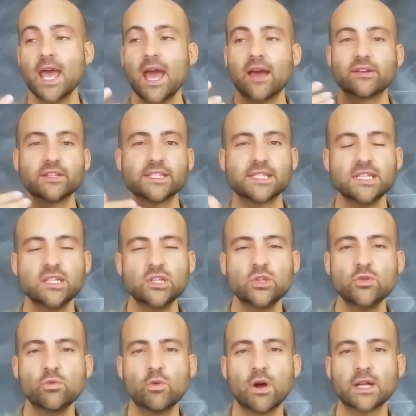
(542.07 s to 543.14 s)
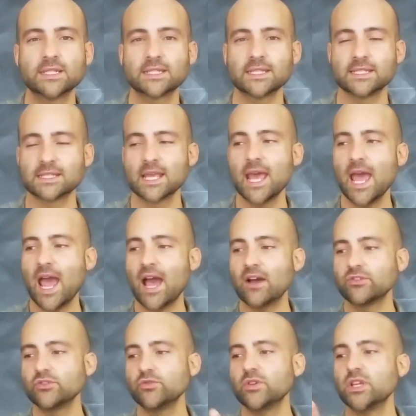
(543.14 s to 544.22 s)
how to see nuances, how to